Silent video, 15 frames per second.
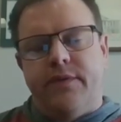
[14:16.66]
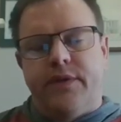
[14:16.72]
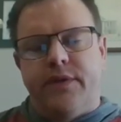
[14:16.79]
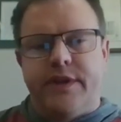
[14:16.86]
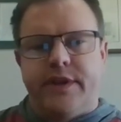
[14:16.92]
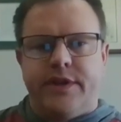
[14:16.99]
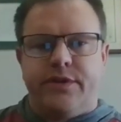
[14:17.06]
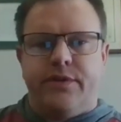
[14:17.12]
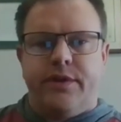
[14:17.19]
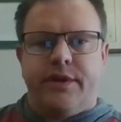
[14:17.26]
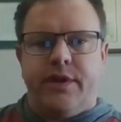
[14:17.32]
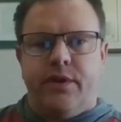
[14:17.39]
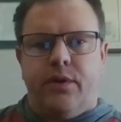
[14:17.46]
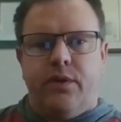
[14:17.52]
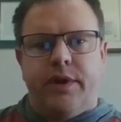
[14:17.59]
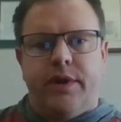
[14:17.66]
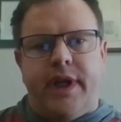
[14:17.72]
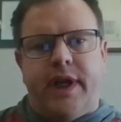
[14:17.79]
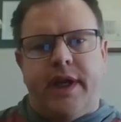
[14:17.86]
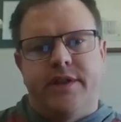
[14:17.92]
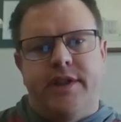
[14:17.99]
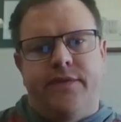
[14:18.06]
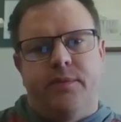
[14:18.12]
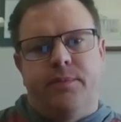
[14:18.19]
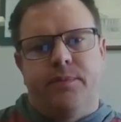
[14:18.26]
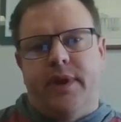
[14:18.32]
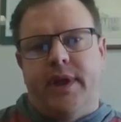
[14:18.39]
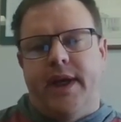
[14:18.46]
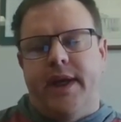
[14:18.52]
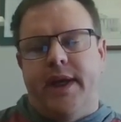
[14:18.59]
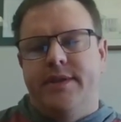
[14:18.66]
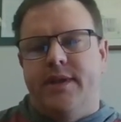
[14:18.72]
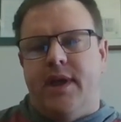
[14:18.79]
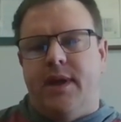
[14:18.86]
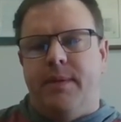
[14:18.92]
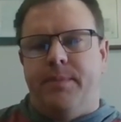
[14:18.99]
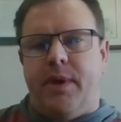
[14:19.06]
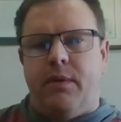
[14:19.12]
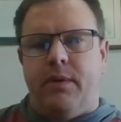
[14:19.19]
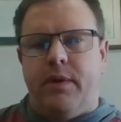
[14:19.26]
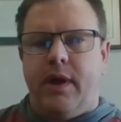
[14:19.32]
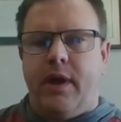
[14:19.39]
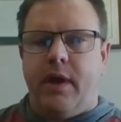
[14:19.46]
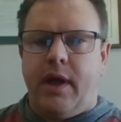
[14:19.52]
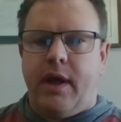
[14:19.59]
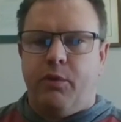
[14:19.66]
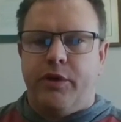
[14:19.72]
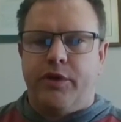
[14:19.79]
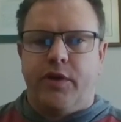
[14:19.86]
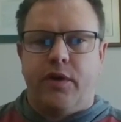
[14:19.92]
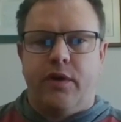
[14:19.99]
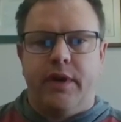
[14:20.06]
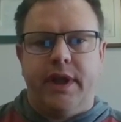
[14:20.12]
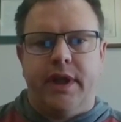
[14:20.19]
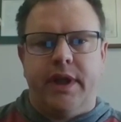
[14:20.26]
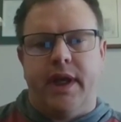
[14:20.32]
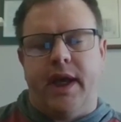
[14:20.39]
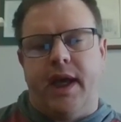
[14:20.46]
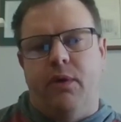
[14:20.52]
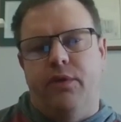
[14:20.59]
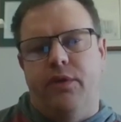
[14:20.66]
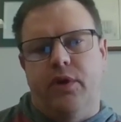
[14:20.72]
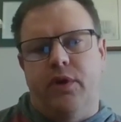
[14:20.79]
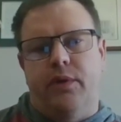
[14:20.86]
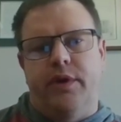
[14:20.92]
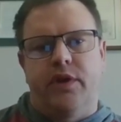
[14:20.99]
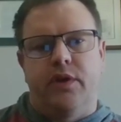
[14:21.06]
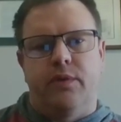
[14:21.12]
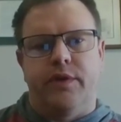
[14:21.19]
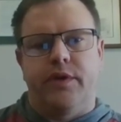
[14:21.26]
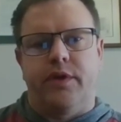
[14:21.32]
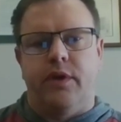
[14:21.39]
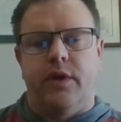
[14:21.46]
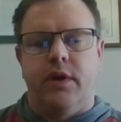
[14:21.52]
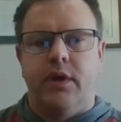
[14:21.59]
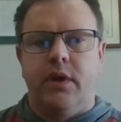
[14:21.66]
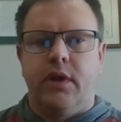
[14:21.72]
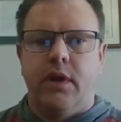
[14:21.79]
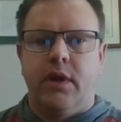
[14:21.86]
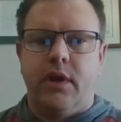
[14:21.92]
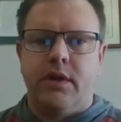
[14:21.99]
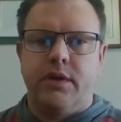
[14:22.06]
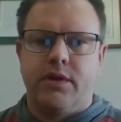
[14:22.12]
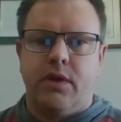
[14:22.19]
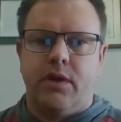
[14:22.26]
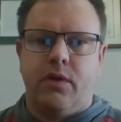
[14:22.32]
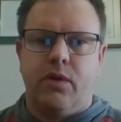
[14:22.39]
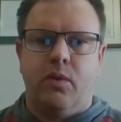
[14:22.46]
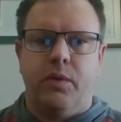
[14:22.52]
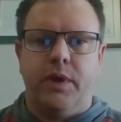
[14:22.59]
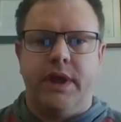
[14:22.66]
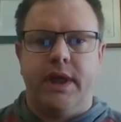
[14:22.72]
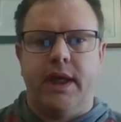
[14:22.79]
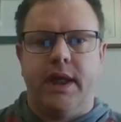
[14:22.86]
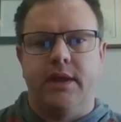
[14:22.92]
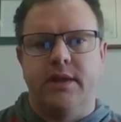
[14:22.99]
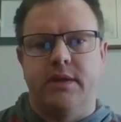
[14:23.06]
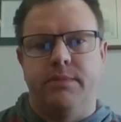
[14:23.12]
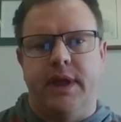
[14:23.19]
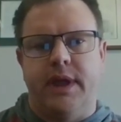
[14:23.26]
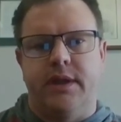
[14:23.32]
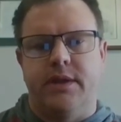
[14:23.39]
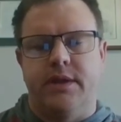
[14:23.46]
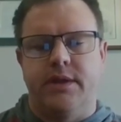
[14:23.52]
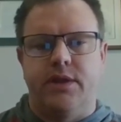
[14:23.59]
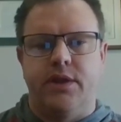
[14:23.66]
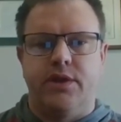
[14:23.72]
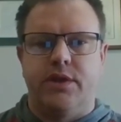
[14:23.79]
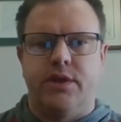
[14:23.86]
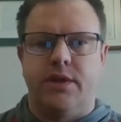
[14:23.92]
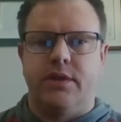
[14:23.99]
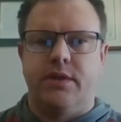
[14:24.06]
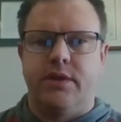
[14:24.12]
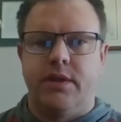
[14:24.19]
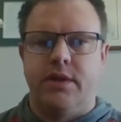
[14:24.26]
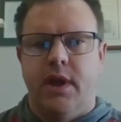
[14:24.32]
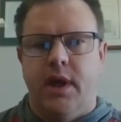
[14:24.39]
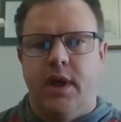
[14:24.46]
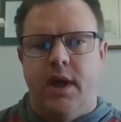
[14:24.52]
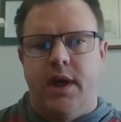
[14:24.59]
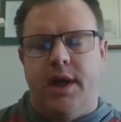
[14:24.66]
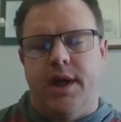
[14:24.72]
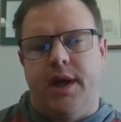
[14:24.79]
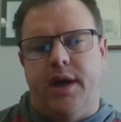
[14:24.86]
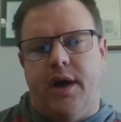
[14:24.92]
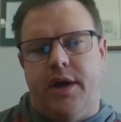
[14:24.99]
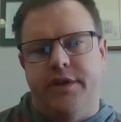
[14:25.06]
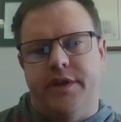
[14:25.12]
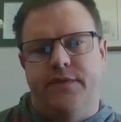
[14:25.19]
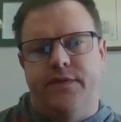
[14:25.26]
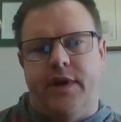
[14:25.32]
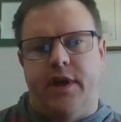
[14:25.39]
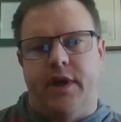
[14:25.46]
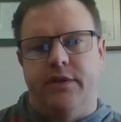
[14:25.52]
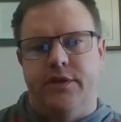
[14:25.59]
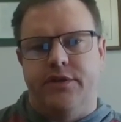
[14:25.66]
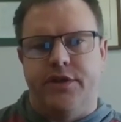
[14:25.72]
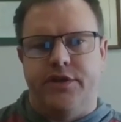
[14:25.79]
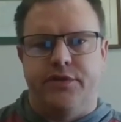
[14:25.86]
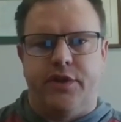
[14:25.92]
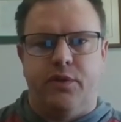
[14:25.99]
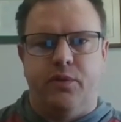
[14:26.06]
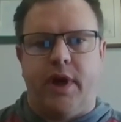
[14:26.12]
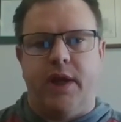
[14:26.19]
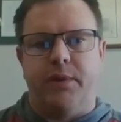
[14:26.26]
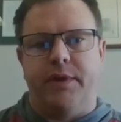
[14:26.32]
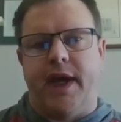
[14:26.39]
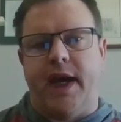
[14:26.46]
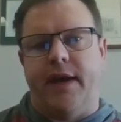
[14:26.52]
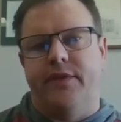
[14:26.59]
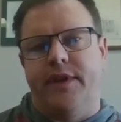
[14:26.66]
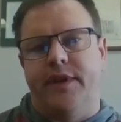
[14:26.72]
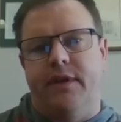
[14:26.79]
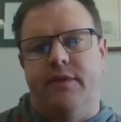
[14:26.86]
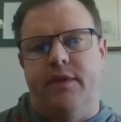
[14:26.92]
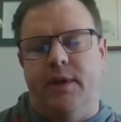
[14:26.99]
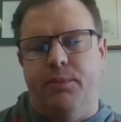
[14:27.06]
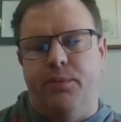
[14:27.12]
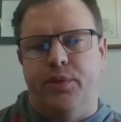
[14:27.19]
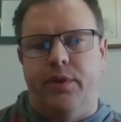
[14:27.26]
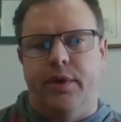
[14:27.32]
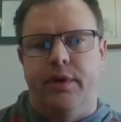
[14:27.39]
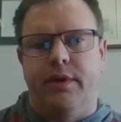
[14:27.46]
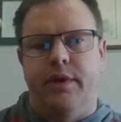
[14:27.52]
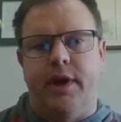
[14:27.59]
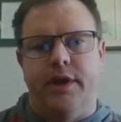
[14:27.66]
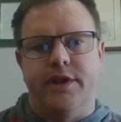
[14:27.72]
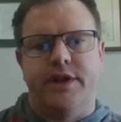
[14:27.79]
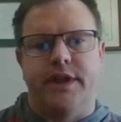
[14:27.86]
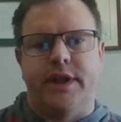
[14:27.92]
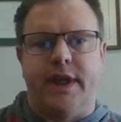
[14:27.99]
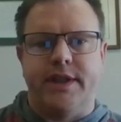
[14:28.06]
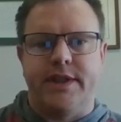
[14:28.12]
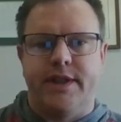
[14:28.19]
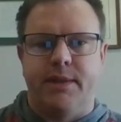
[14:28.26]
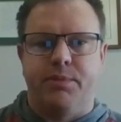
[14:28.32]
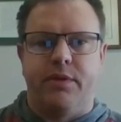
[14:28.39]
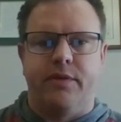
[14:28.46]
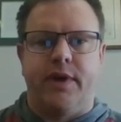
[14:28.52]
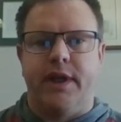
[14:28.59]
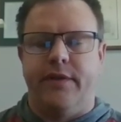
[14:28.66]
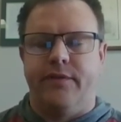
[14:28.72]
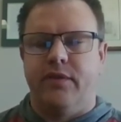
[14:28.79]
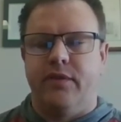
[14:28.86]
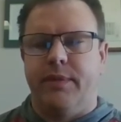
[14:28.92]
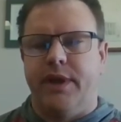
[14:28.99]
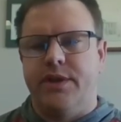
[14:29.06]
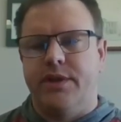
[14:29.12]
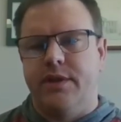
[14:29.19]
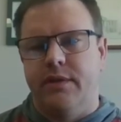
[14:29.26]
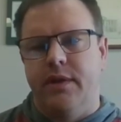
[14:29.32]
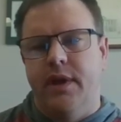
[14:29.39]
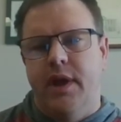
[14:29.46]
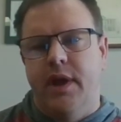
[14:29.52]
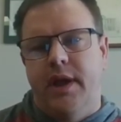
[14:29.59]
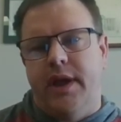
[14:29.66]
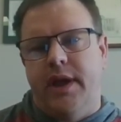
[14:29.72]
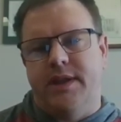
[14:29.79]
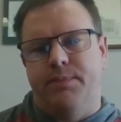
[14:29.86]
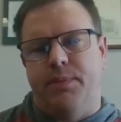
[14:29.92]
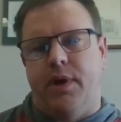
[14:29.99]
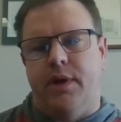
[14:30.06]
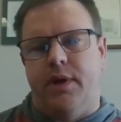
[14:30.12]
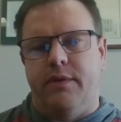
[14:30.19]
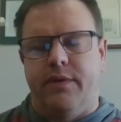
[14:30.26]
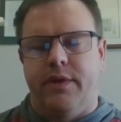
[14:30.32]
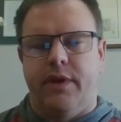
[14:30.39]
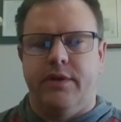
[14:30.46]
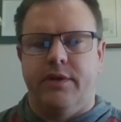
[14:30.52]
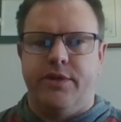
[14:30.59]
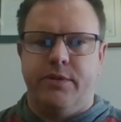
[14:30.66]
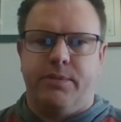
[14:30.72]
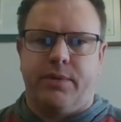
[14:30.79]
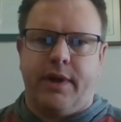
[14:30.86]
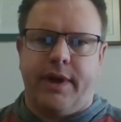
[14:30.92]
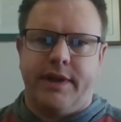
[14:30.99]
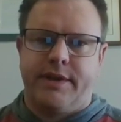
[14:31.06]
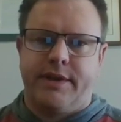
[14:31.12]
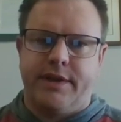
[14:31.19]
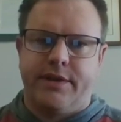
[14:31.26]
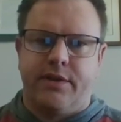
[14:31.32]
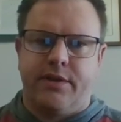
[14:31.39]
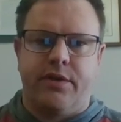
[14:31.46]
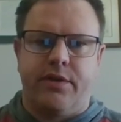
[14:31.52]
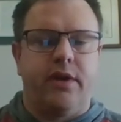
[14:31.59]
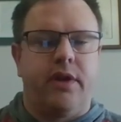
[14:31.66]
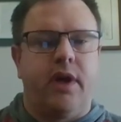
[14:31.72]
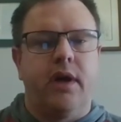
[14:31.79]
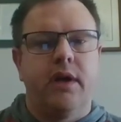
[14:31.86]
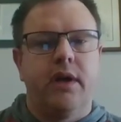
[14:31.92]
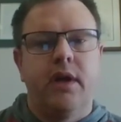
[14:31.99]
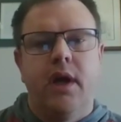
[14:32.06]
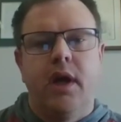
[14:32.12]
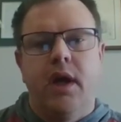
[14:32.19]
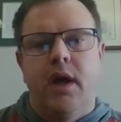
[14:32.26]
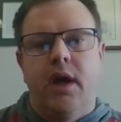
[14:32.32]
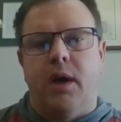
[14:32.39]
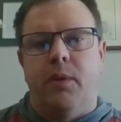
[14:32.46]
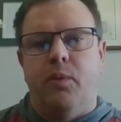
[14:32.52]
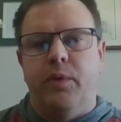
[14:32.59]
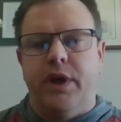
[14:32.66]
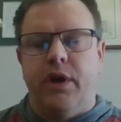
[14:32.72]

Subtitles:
So every district in Oregon has different plans about returning and how they're going to return. So we can't make decisions on these files district-wide. We have to give the employer a chance to provide information. It's part of their due process under the law.